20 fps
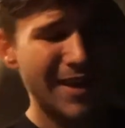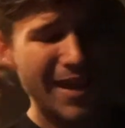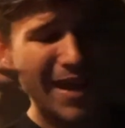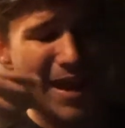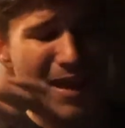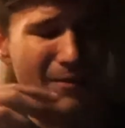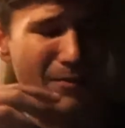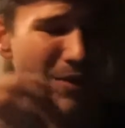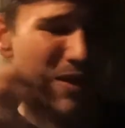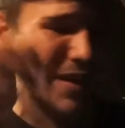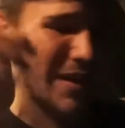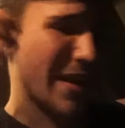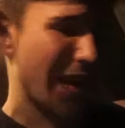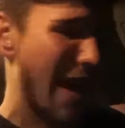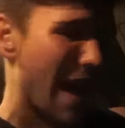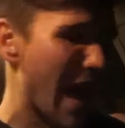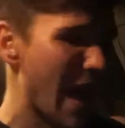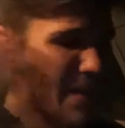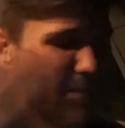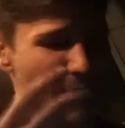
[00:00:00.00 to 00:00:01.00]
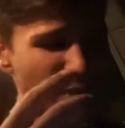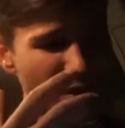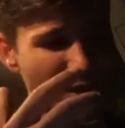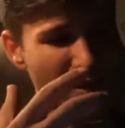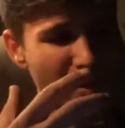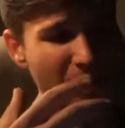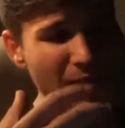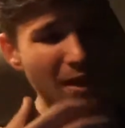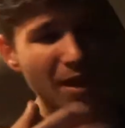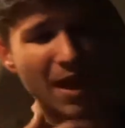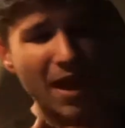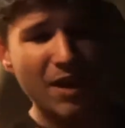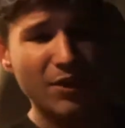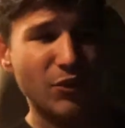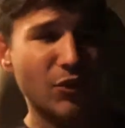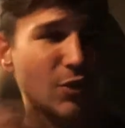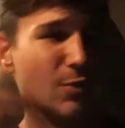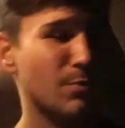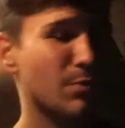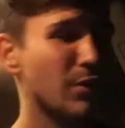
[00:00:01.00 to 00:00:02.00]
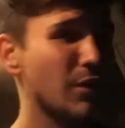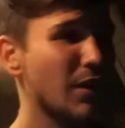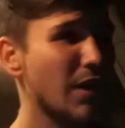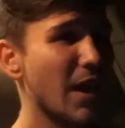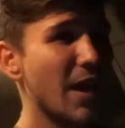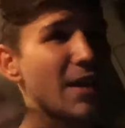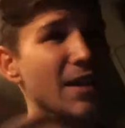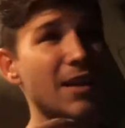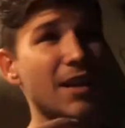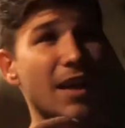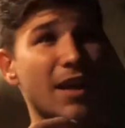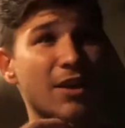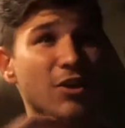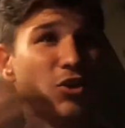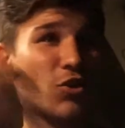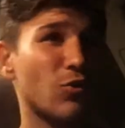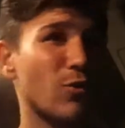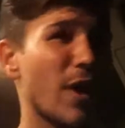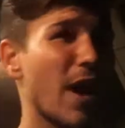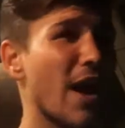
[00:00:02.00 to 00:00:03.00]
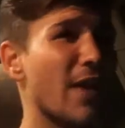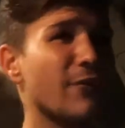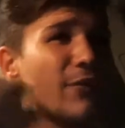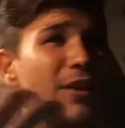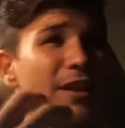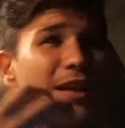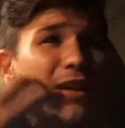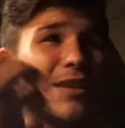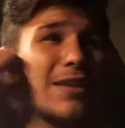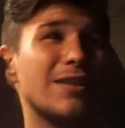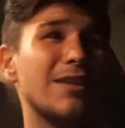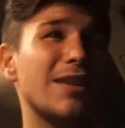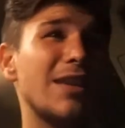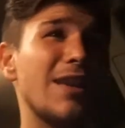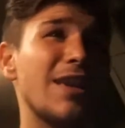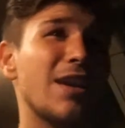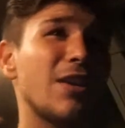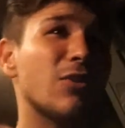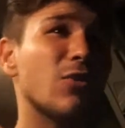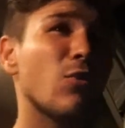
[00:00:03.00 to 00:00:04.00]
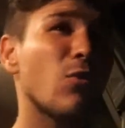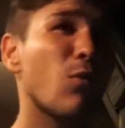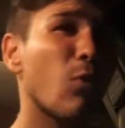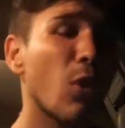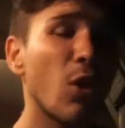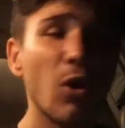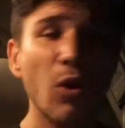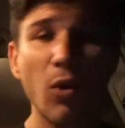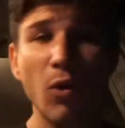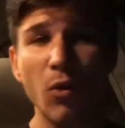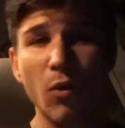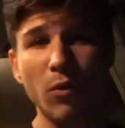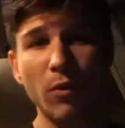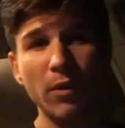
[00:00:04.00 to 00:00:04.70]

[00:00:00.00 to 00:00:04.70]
and being happy and just playing and traveling and seeing the world.